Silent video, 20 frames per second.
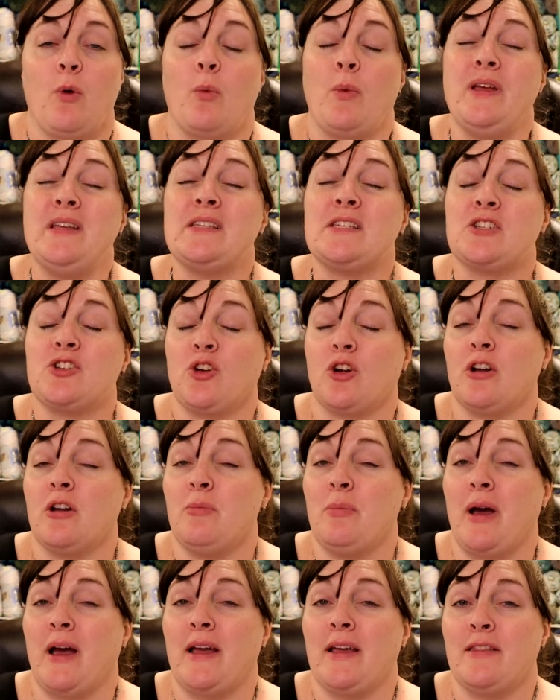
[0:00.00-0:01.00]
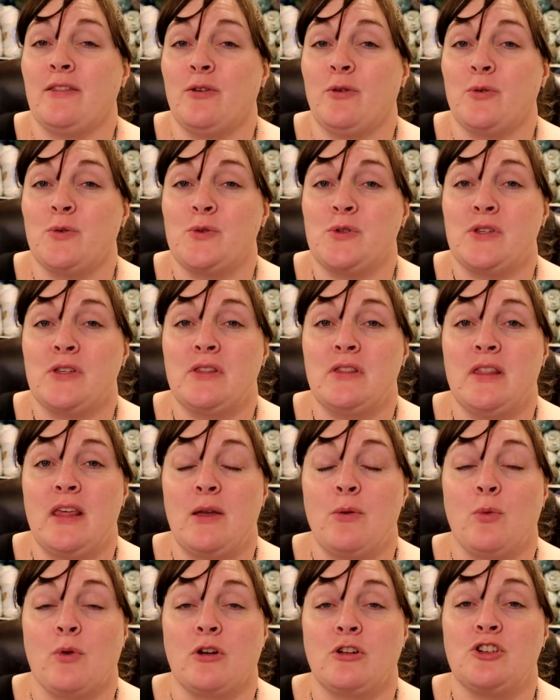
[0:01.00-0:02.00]
When we started buying those,
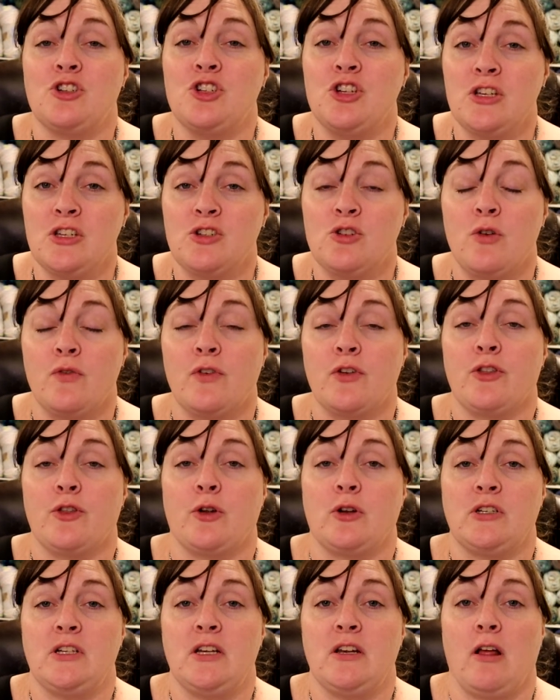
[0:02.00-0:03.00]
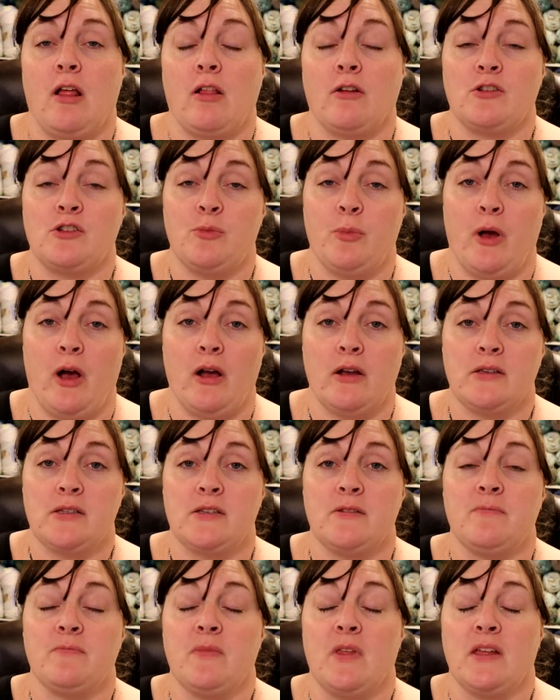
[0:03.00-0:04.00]
they were just over $13 a
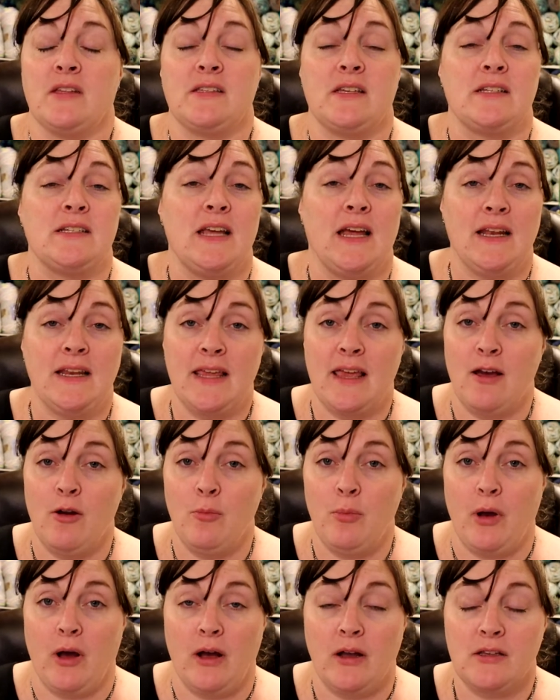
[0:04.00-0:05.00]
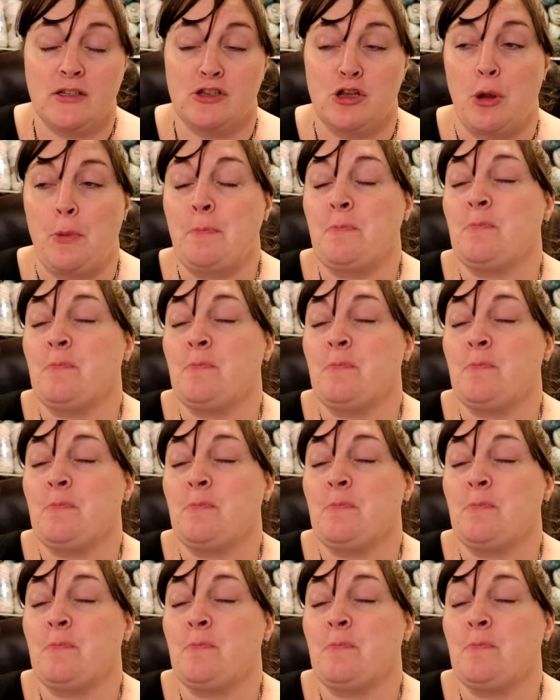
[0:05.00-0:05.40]
box. It's a 10-count box.